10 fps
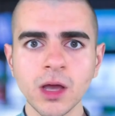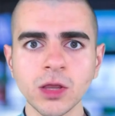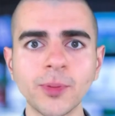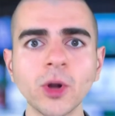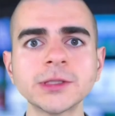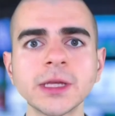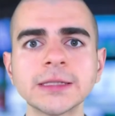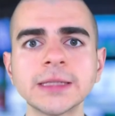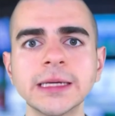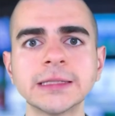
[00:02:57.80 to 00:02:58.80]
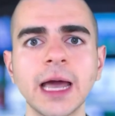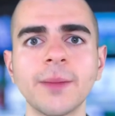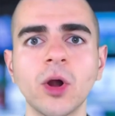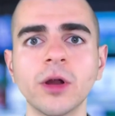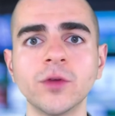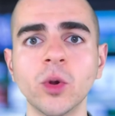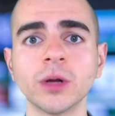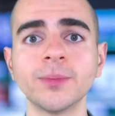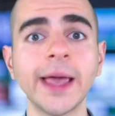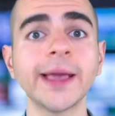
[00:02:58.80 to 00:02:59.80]
The pros to this league type are if you
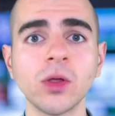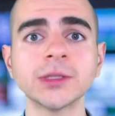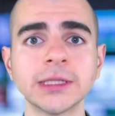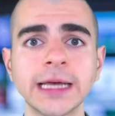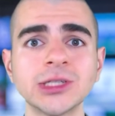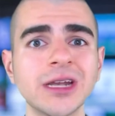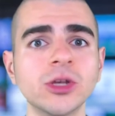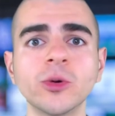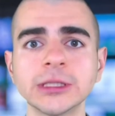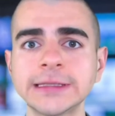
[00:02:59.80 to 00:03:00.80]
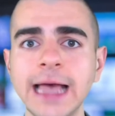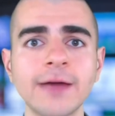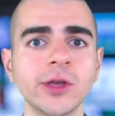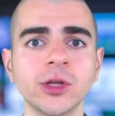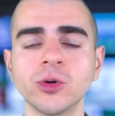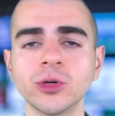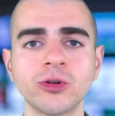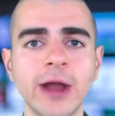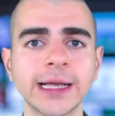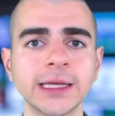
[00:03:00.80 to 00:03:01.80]
are paying close attention and you are savvy and you are
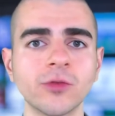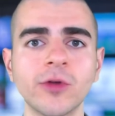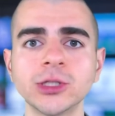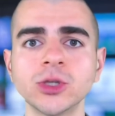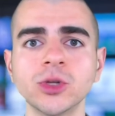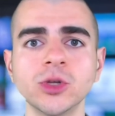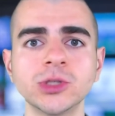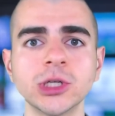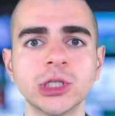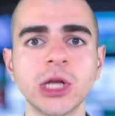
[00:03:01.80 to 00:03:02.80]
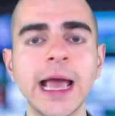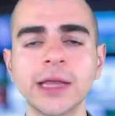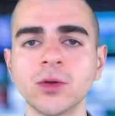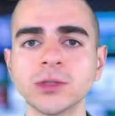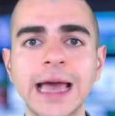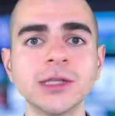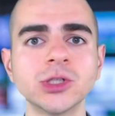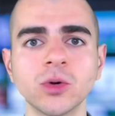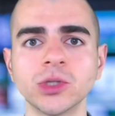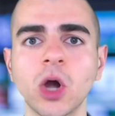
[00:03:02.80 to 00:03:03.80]
tracking the red zone usage and those end
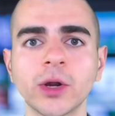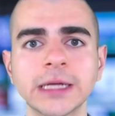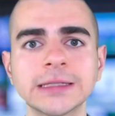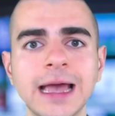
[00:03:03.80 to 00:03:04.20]
zone targets